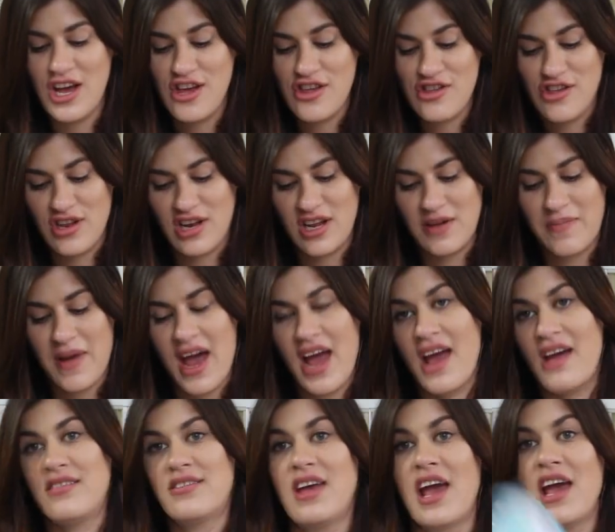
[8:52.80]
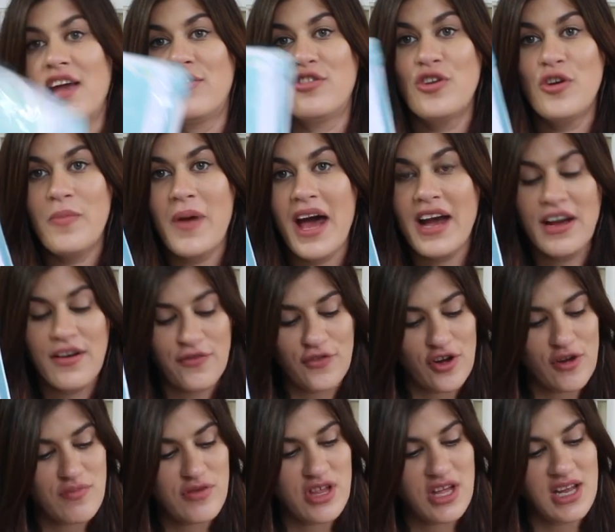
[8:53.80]
She did buy us a 2-pack of
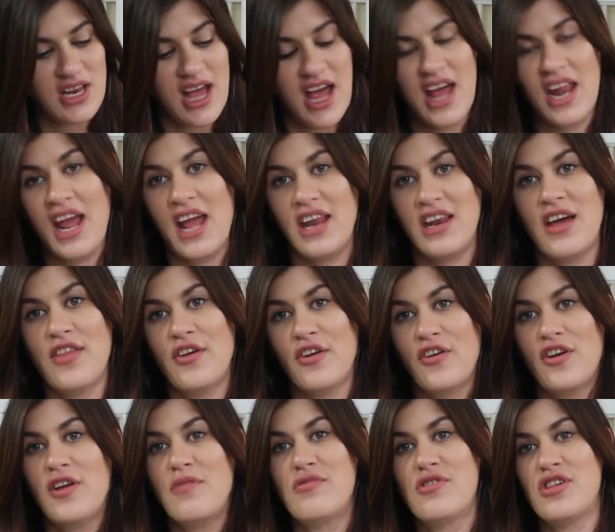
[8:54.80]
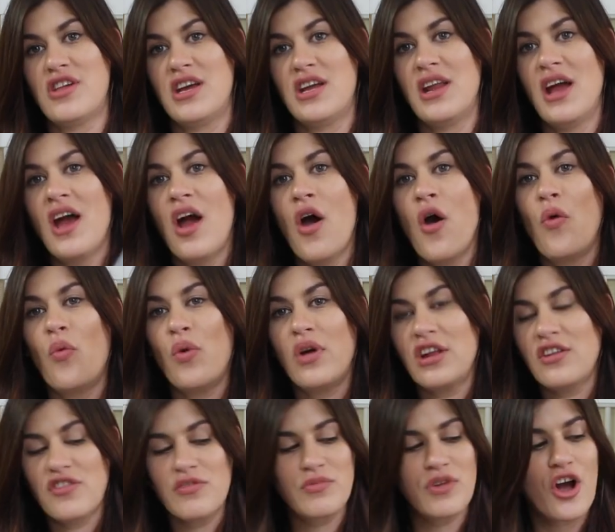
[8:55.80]
crib sheet and another crib sheet. One
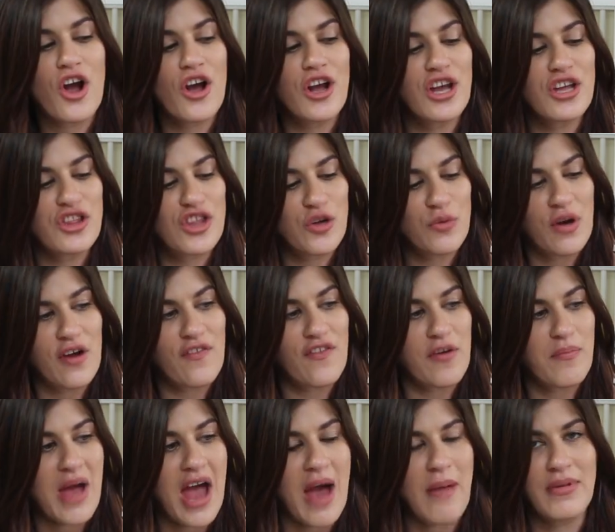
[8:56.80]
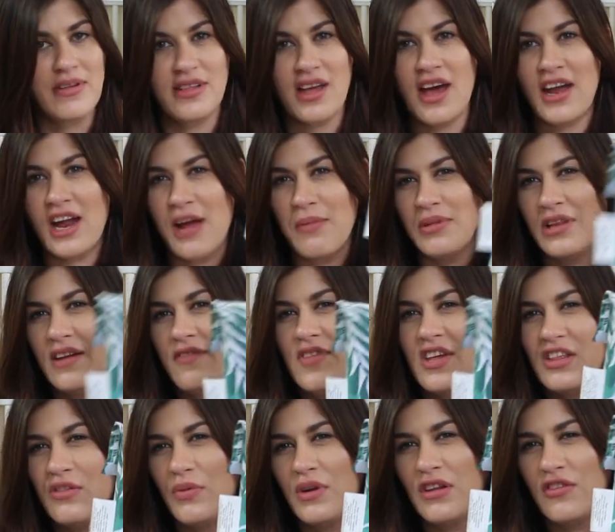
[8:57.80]
is from Target, 2 are from Amazon. I believe
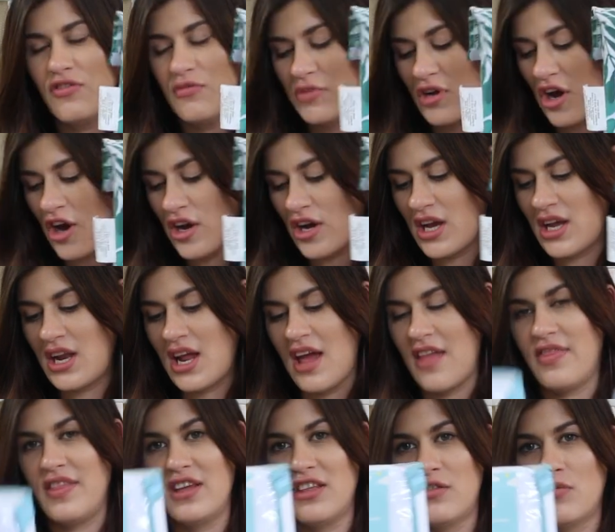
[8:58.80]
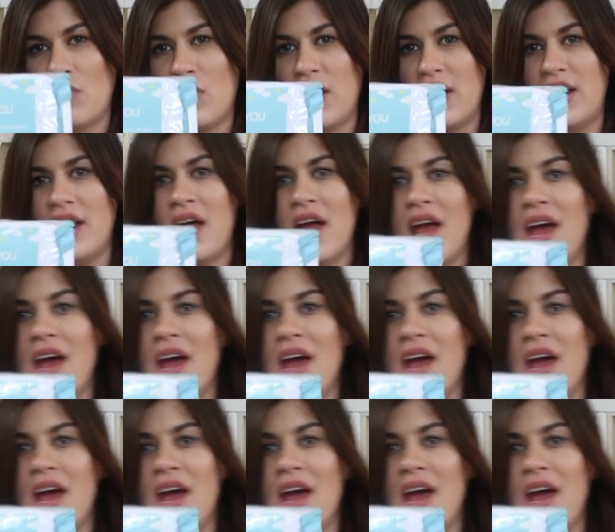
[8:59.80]
this one is from Target, and this one